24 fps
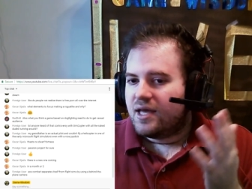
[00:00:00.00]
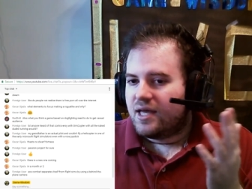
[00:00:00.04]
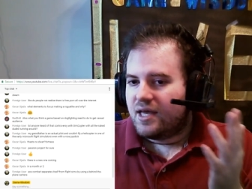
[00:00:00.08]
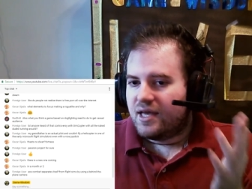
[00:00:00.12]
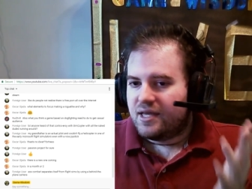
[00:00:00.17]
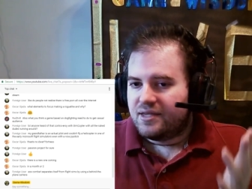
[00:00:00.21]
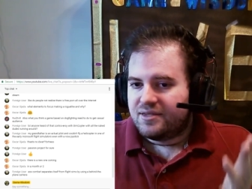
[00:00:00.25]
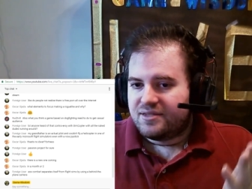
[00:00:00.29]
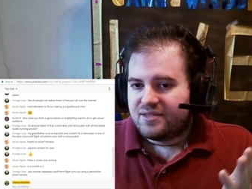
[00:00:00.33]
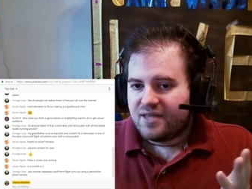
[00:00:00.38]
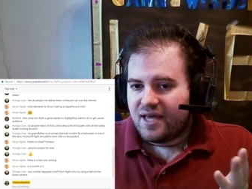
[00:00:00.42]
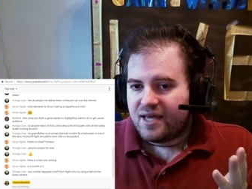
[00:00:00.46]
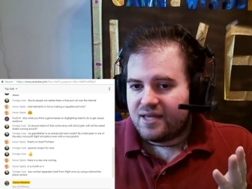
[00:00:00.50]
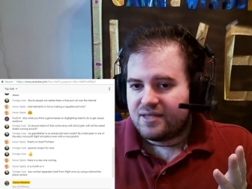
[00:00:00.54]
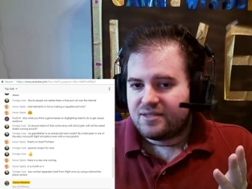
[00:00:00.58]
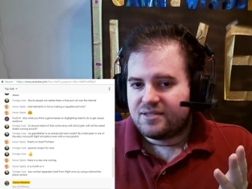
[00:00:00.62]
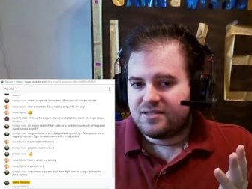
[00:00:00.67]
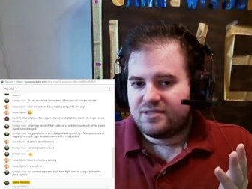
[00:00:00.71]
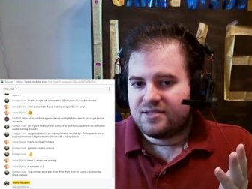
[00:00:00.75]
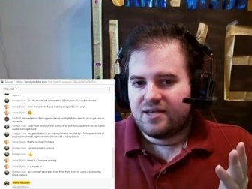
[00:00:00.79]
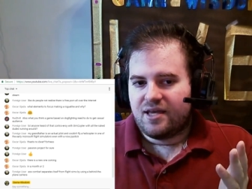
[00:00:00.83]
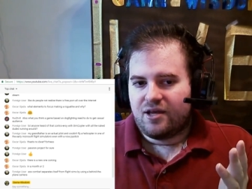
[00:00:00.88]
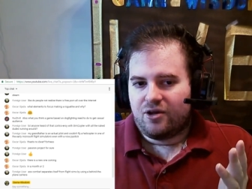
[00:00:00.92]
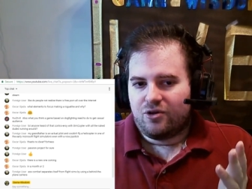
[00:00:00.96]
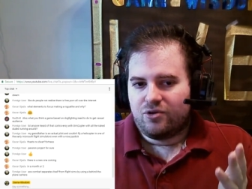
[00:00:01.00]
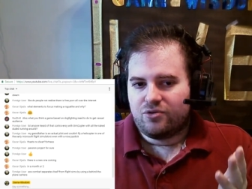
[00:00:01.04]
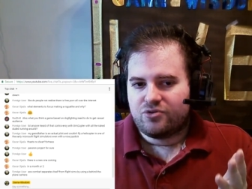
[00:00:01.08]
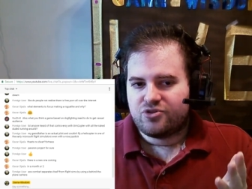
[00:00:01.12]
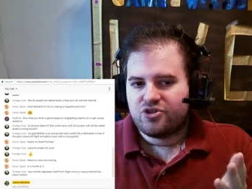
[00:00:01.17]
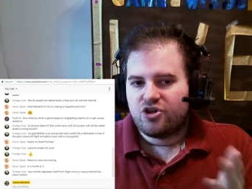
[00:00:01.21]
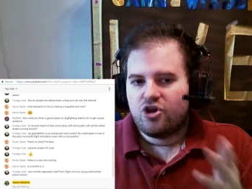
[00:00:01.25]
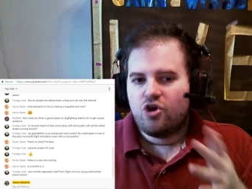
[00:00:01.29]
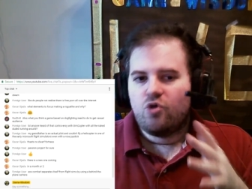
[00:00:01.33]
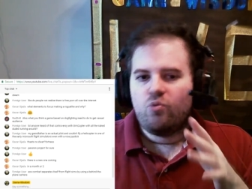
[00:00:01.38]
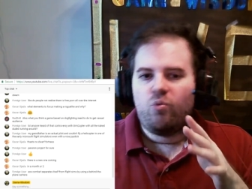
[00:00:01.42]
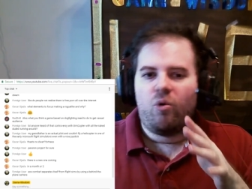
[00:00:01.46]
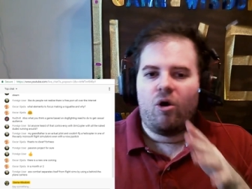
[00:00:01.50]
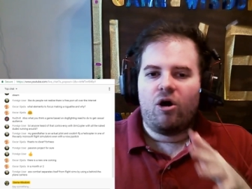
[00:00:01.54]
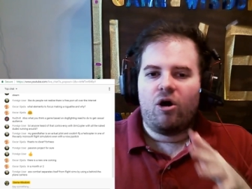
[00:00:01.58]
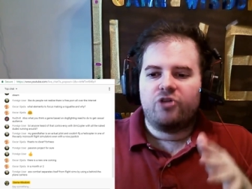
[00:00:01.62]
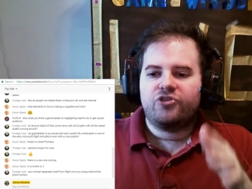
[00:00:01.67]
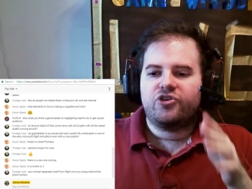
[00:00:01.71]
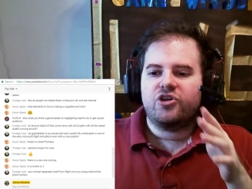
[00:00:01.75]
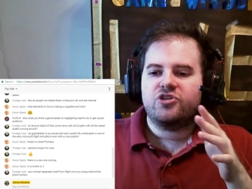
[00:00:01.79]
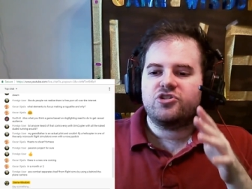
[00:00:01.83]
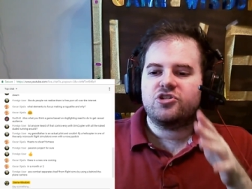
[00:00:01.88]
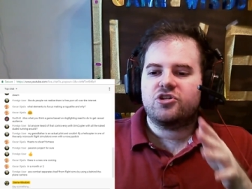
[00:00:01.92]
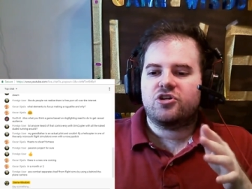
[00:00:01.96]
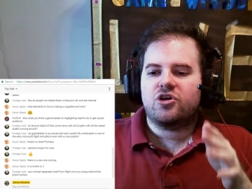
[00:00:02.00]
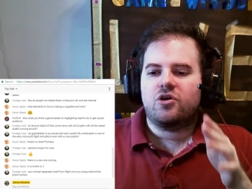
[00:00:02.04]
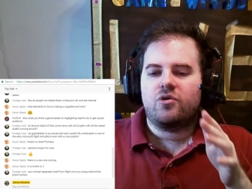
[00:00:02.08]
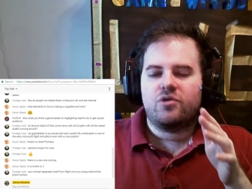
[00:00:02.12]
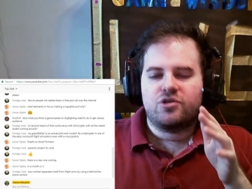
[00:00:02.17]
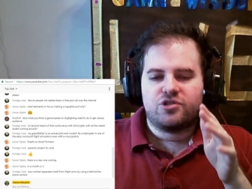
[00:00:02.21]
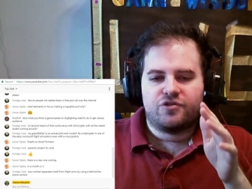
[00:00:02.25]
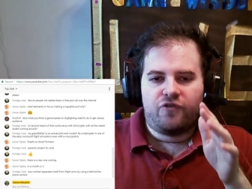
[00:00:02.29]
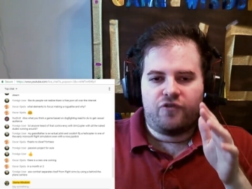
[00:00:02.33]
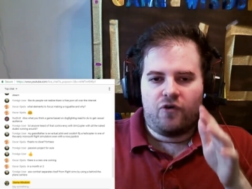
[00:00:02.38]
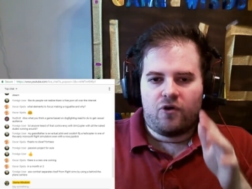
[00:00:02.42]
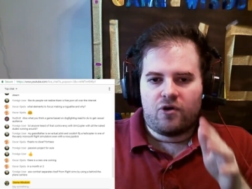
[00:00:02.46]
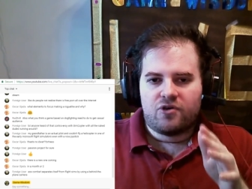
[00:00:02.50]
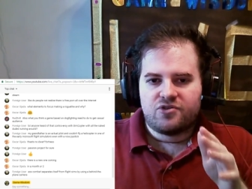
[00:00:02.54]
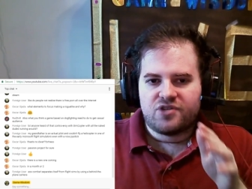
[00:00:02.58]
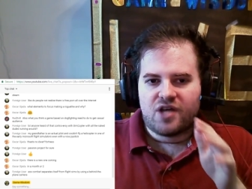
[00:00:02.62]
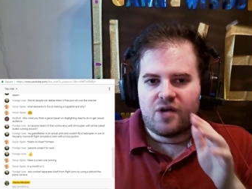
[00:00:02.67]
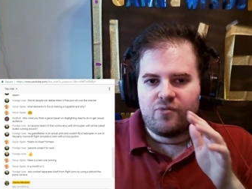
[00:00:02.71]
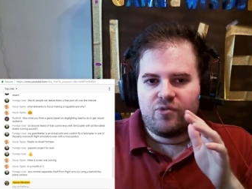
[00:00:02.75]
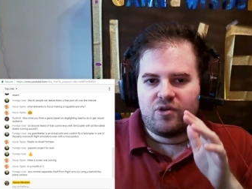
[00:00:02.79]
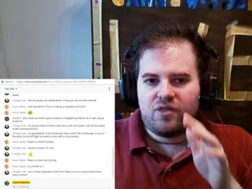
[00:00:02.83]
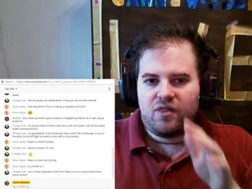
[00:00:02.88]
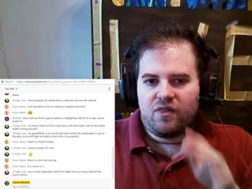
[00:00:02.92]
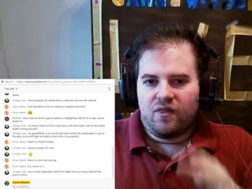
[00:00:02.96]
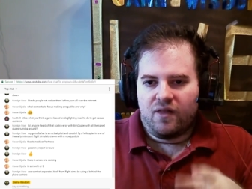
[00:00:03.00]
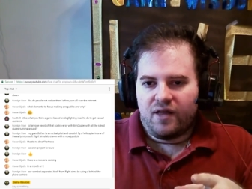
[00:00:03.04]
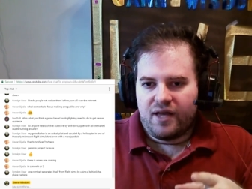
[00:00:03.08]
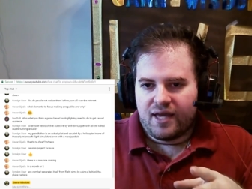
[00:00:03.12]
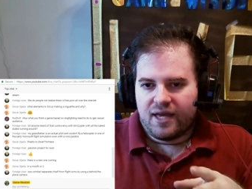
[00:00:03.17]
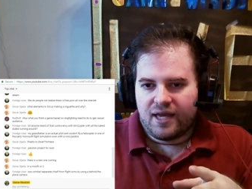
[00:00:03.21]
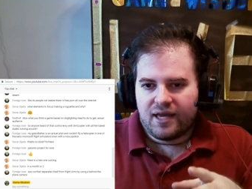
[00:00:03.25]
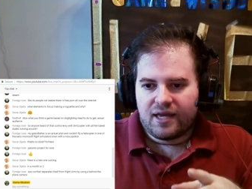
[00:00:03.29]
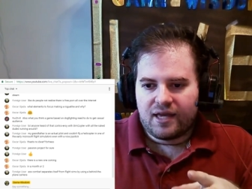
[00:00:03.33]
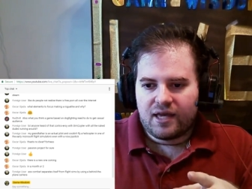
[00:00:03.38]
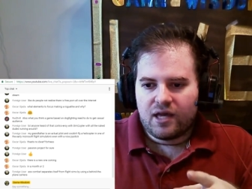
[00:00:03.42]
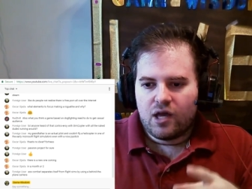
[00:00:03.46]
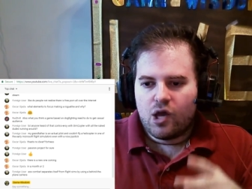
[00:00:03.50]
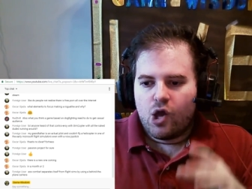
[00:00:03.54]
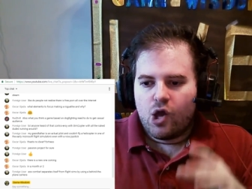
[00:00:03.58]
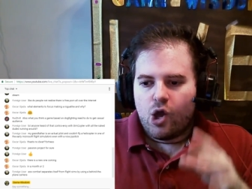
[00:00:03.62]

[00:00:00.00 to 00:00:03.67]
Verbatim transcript: In Dead Cells, while it doesn't go as far as I would like,